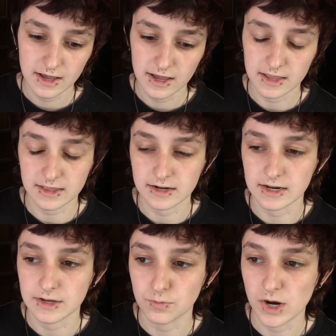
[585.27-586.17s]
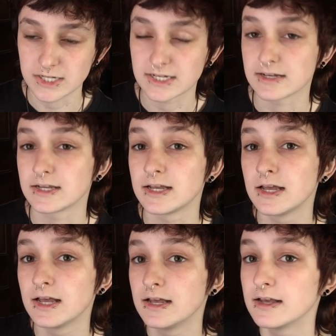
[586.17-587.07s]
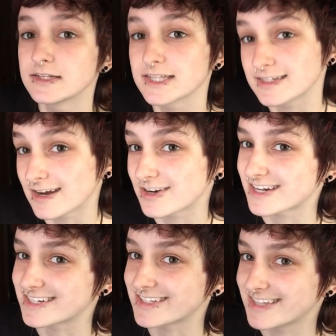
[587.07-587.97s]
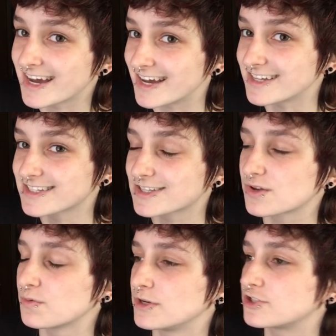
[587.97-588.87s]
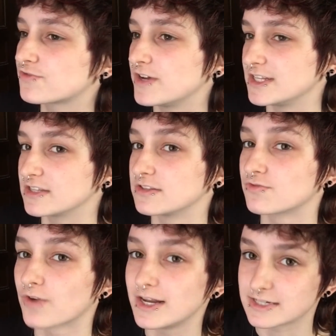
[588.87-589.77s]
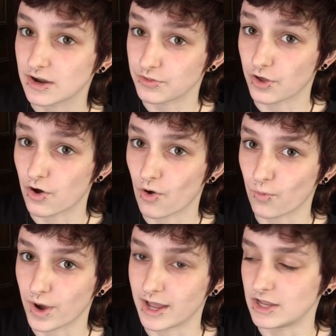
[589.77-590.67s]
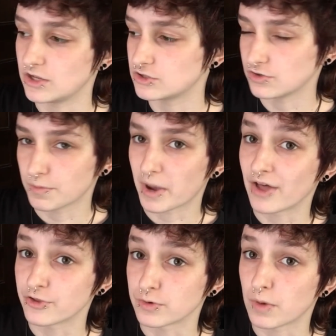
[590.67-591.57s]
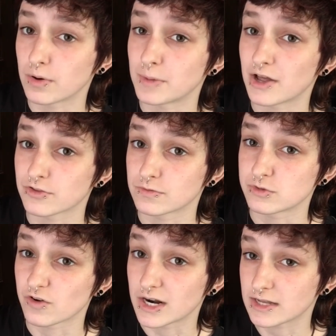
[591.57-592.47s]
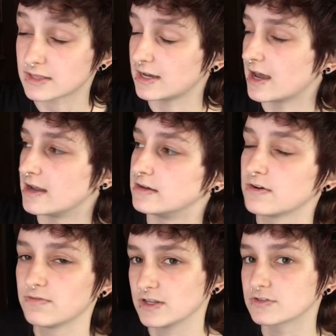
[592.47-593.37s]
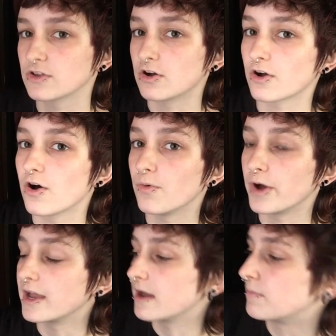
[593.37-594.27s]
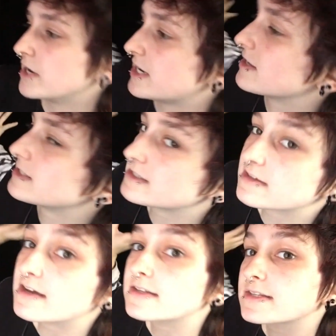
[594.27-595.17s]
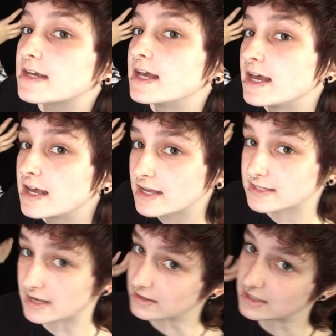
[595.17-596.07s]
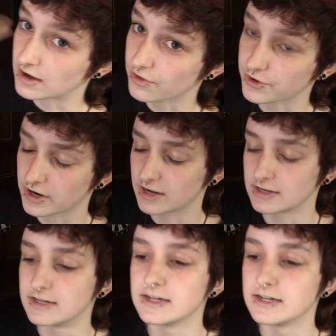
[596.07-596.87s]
And then he went to sit down at his desk, which faces right down the hallway to the bathroom. Our bathroom's right at the end of this long hallway, and my dad's desk is at the other end.